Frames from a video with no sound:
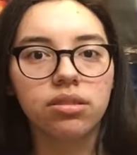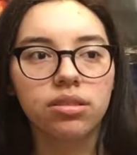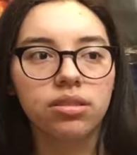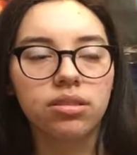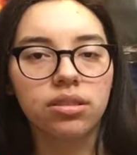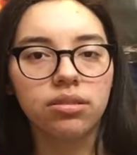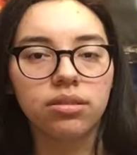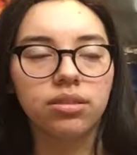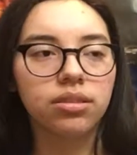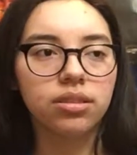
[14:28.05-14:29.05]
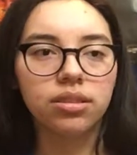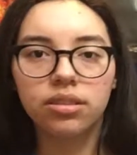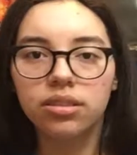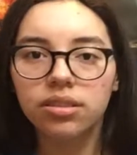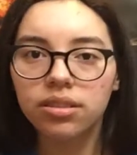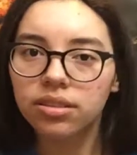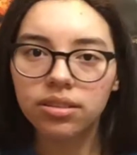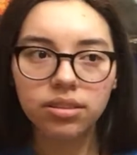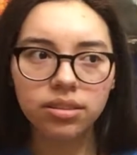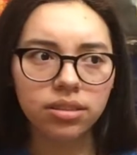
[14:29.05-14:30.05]
and then Talos is dead and he has
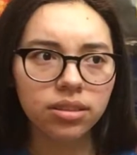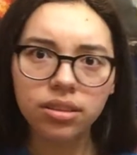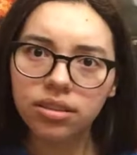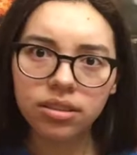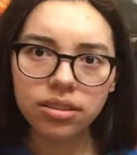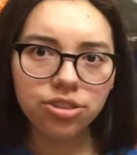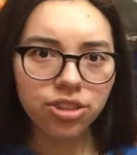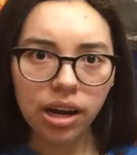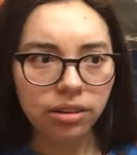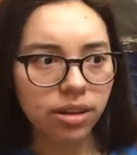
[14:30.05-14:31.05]
this kid, a child.